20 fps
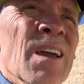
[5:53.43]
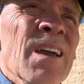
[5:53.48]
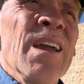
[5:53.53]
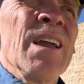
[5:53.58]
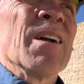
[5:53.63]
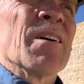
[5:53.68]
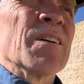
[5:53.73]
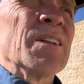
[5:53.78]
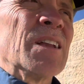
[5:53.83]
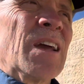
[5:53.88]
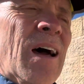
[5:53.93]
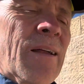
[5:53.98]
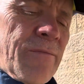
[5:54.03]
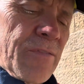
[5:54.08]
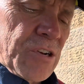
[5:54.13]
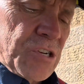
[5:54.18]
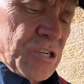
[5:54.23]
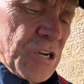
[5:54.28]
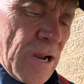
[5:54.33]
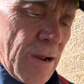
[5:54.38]
Here at Yad
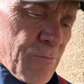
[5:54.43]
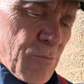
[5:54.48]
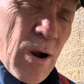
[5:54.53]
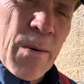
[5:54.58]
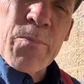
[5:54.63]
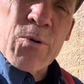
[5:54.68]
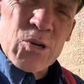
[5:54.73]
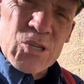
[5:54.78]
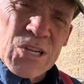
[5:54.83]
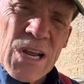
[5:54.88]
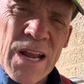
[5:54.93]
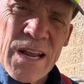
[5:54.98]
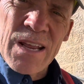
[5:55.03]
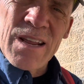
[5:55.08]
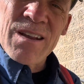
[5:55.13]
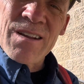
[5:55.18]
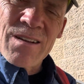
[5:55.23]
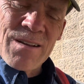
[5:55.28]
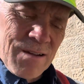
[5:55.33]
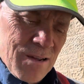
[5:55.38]
Vashem,
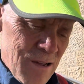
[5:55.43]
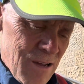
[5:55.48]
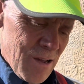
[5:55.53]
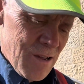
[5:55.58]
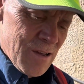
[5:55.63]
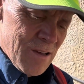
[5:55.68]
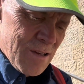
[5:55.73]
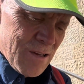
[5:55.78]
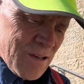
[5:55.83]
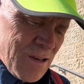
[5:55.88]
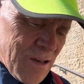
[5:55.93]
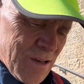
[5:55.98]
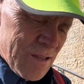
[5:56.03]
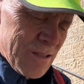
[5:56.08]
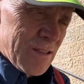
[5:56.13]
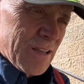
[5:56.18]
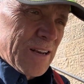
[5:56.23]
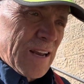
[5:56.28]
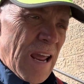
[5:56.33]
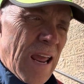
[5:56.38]
representing
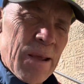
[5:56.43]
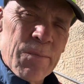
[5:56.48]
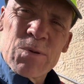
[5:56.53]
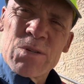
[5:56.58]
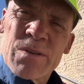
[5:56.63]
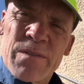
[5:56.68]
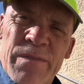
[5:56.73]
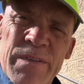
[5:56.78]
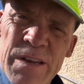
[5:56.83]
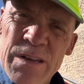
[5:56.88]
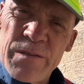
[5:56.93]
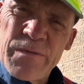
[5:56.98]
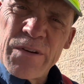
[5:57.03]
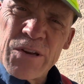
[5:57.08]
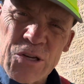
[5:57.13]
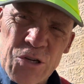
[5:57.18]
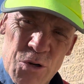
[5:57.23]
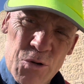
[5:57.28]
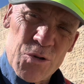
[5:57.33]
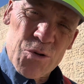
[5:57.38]
the names of
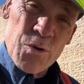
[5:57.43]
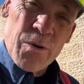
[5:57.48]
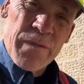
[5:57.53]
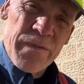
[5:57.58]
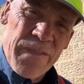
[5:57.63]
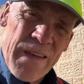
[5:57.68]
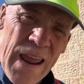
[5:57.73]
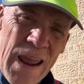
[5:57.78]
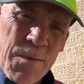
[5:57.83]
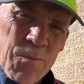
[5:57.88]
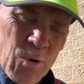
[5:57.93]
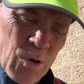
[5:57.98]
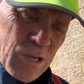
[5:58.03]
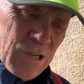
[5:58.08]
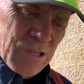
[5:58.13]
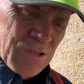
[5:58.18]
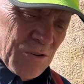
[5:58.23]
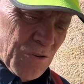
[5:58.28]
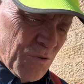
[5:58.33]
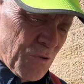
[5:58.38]
individuals or
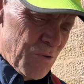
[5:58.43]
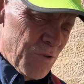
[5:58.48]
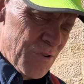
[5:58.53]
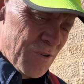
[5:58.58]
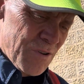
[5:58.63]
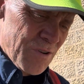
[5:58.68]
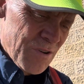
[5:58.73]
families who